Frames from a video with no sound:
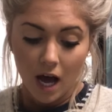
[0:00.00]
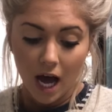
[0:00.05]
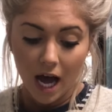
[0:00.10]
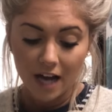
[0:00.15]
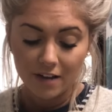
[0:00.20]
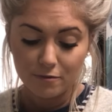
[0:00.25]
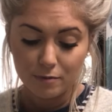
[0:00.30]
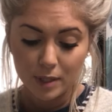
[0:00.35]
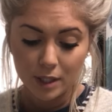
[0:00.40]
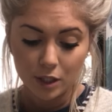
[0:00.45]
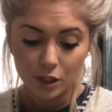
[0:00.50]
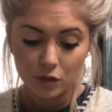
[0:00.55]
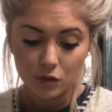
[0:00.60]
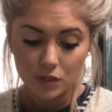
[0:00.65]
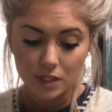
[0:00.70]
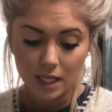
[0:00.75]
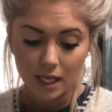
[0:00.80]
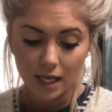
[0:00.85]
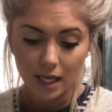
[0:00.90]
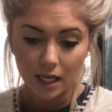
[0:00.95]
I've been
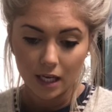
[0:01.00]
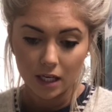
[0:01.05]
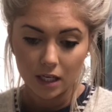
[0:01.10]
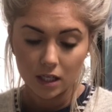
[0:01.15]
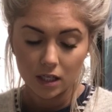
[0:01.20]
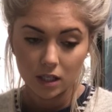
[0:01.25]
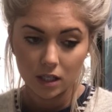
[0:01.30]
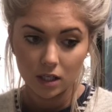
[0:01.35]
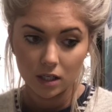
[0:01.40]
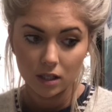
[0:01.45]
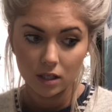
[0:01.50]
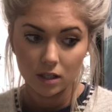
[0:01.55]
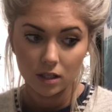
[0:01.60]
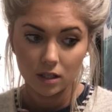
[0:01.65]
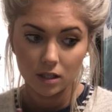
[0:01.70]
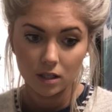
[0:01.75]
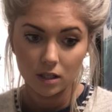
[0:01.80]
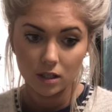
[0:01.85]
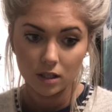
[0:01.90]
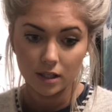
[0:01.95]
using
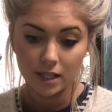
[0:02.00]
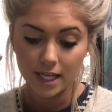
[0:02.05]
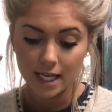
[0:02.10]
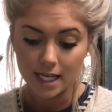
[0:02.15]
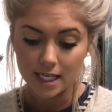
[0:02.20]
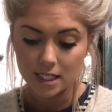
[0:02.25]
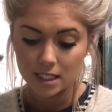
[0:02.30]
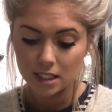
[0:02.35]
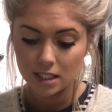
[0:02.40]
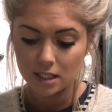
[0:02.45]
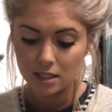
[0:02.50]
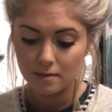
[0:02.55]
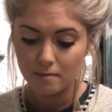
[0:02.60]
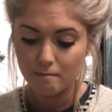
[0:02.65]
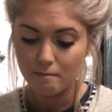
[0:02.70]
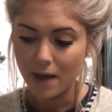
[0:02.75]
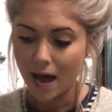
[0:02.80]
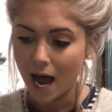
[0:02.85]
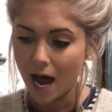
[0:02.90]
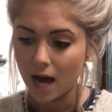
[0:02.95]
this
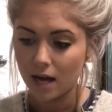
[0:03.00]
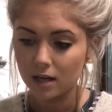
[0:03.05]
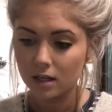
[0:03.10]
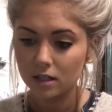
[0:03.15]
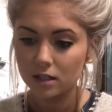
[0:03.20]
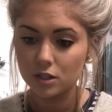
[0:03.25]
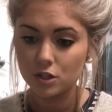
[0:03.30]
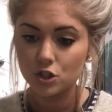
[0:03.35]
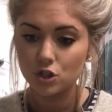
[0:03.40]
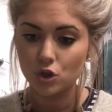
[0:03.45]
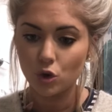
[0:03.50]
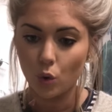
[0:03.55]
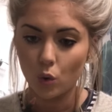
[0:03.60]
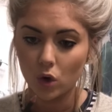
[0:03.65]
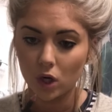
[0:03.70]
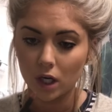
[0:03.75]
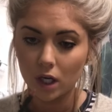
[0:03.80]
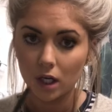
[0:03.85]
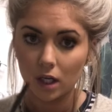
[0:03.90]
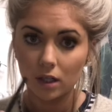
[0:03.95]
MAC
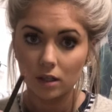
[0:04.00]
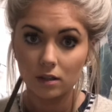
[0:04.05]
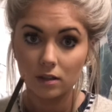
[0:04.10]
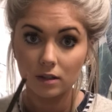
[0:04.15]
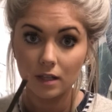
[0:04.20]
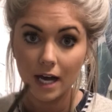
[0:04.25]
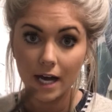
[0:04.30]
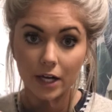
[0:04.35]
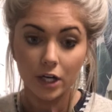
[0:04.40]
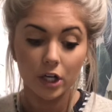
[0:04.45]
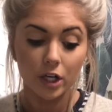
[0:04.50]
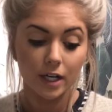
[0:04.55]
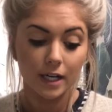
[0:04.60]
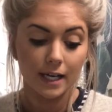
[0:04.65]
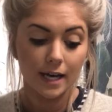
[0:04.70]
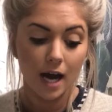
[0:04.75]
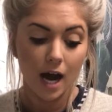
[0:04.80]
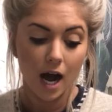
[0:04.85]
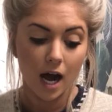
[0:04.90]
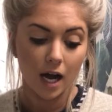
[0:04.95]
Soar liner,
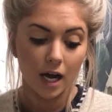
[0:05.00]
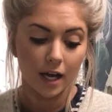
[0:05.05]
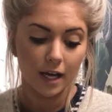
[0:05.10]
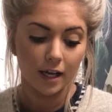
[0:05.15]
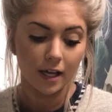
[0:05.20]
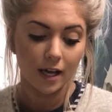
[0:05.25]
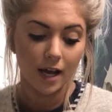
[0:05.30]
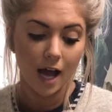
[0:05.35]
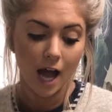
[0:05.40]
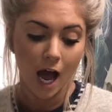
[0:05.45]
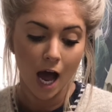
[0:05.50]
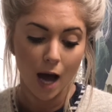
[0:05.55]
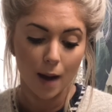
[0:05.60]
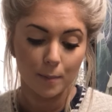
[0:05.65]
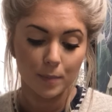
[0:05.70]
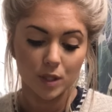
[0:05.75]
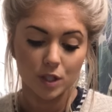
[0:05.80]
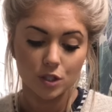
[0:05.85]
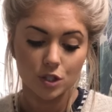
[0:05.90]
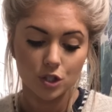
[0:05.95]
and I
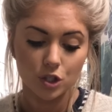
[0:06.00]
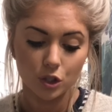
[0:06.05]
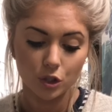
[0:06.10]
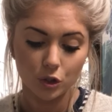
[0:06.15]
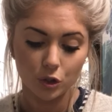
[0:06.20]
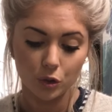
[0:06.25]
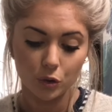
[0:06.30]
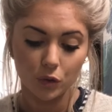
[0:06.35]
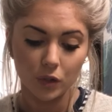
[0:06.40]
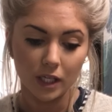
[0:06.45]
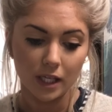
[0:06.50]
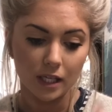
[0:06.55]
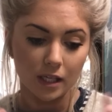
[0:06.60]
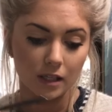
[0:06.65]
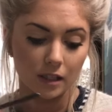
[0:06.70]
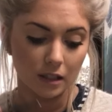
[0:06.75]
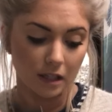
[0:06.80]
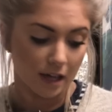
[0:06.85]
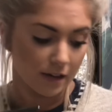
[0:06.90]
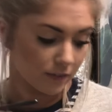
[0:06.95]
absolutely
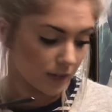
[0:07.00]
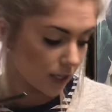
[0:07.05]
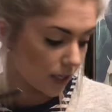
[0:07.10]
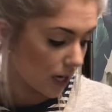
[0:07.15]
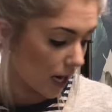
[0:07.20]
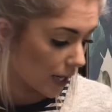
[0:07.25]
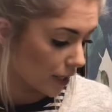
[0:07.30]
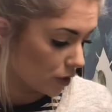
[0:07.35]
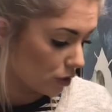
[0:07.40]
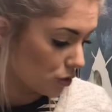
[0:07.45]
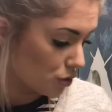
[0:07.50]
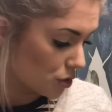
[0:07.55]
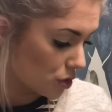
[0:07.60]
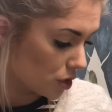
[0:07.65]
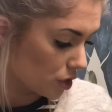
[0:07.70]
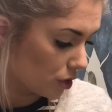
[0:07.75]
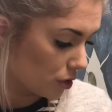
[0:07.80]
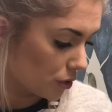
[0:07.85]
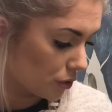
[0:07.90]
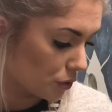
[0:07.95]
love it. I used to
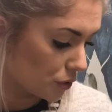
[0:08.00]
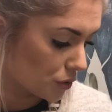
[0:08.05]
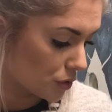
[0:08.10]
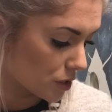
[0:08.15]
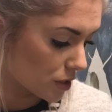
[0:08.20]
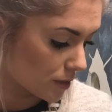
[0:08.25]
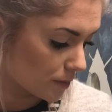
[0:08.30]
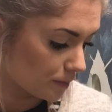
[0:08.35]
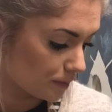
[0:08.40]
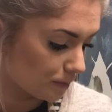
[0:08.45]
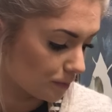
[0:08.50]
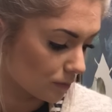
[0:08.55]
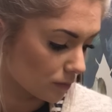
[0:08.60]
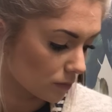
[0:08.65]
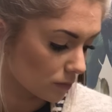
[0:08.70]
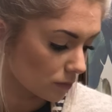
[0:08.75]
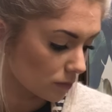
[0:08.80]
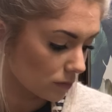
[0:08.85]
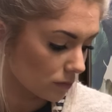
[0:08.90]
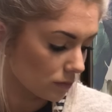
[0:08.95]
use
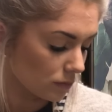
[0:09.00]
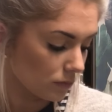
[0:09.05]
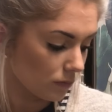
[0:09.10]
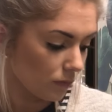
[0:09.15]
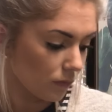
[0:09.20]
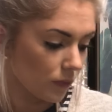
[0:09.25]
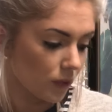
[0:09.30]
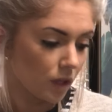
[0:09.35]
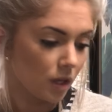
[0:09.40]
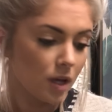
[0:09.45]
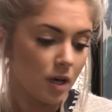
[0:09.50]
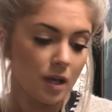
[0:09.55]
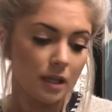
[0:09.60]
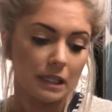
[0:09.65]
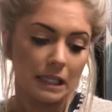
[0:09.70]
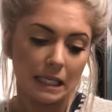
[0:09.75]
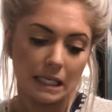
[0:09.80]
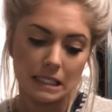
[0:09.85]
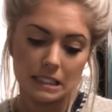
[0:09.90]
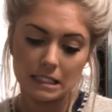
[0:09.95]

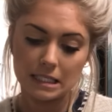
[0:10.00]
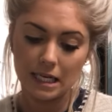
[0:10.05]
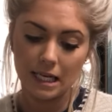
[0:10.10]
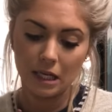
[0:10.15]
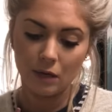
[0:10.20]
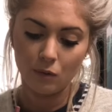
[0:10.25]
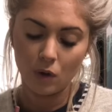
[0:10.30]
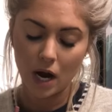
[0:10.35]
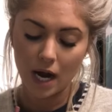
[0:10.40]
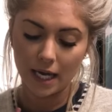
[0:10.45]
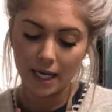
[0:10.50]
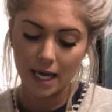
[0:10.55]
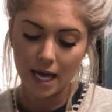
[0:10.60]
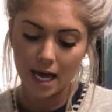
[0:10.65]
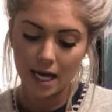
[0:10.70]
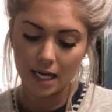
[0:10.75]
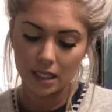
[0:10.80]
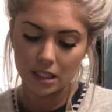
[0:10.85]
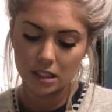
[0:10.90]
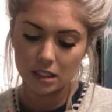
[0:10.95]
this
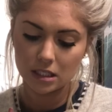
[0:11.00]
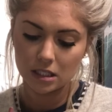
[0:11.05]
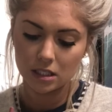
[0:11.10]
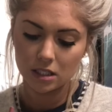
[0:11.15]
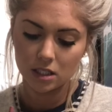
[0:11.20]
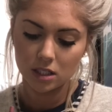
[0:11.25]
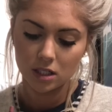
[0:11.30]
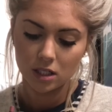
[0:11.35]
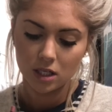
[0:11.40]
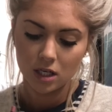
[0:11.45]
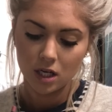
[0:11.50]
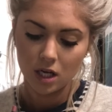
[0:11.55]
NYX